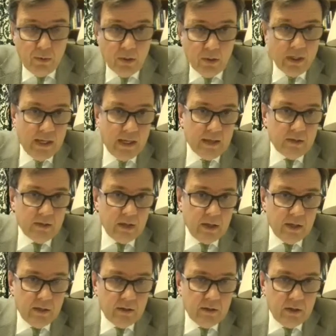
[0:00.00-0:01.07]
what I can
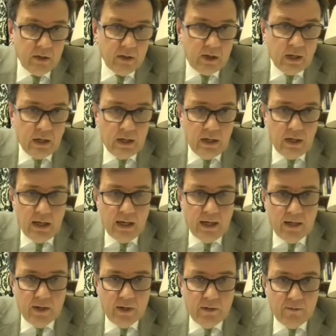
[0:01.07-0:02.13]
say is that
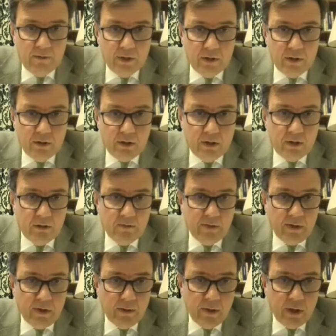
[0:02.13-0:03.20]
energy efficiency is
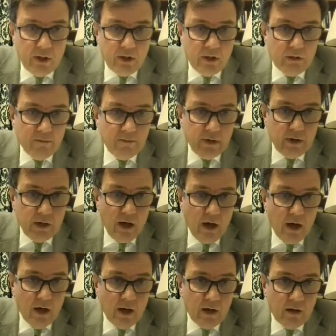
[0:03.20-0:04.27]
very much very
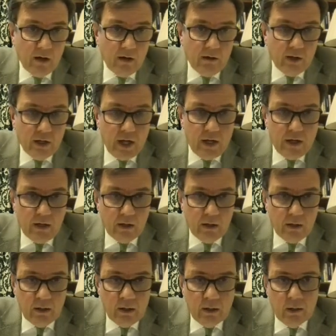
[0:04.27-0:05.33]
high on our
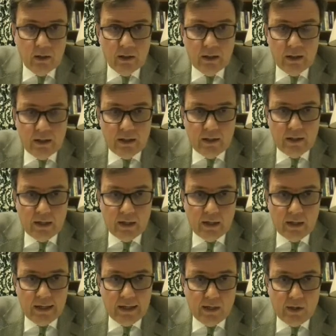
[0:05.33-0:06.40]
agenda in
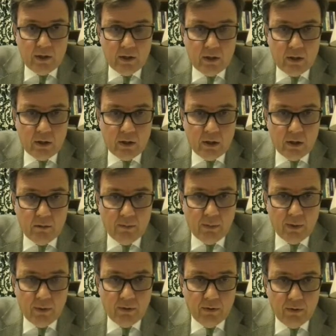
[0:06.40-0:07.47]
taking action
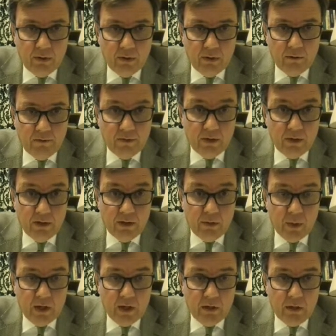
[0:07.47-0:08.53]
both for this
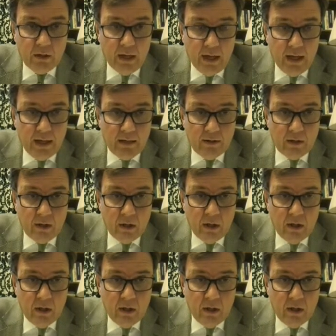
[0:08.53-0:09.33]
winter and